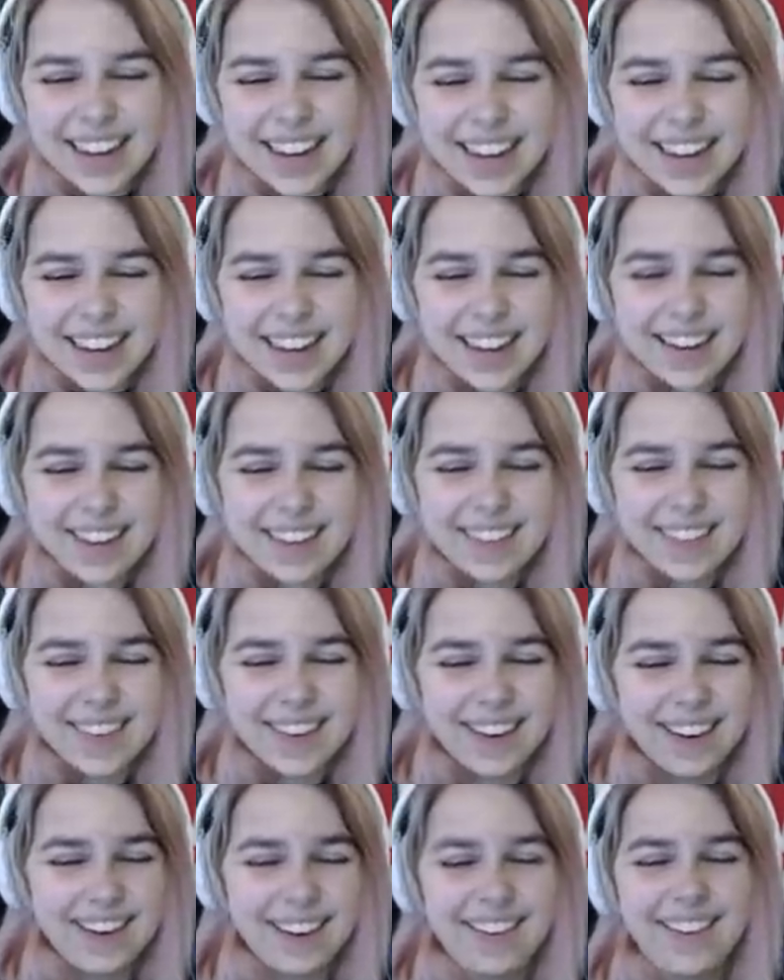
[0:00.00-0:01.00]
Oh
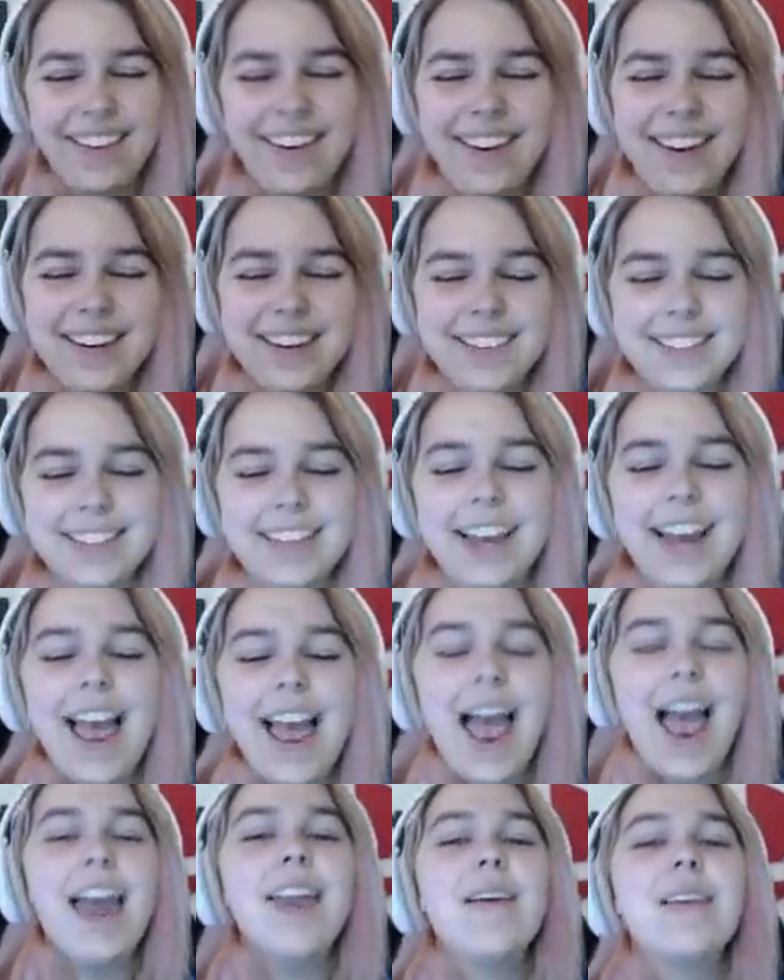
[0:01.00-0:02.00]
my gosh.
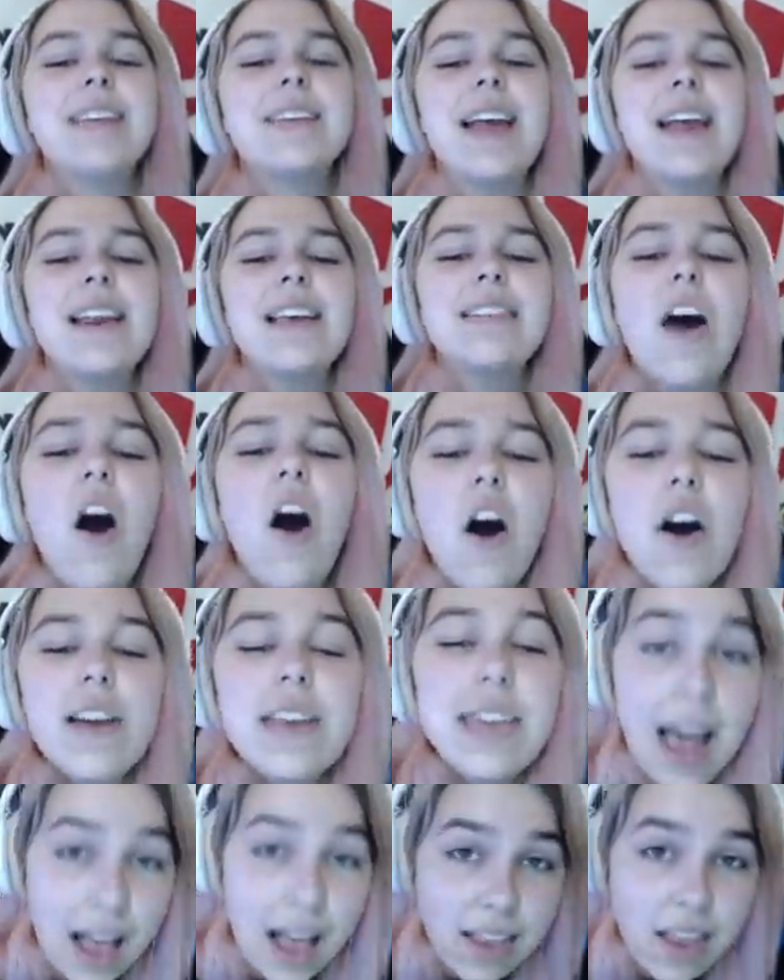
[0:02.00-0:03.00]
Anyways, and it's all
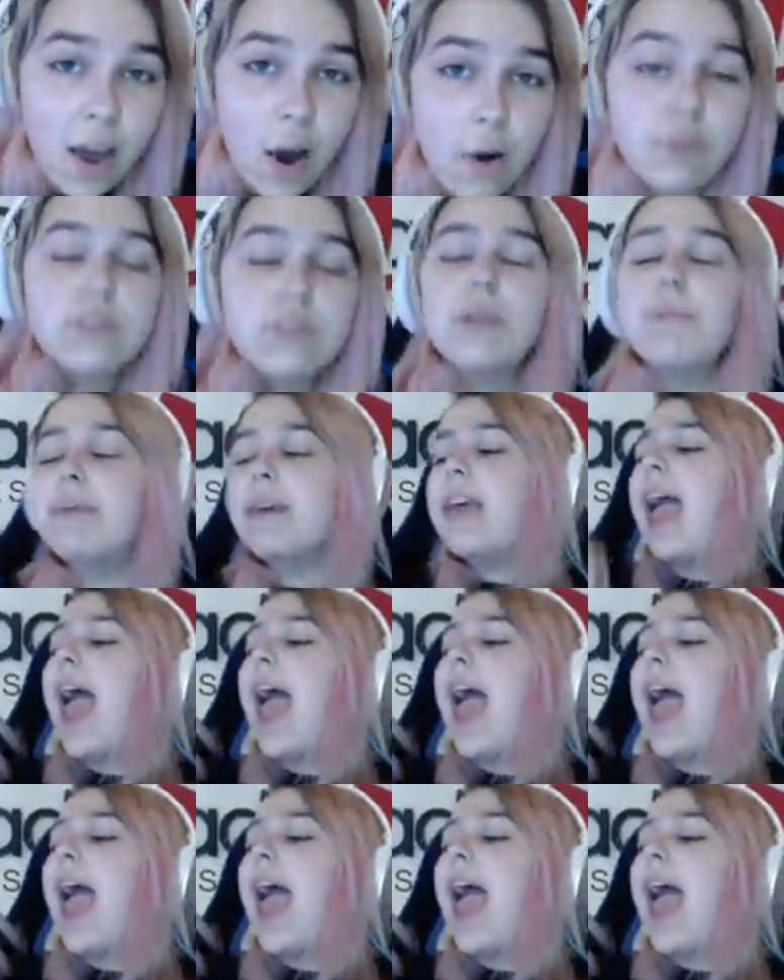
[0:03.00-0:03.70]
yellow to be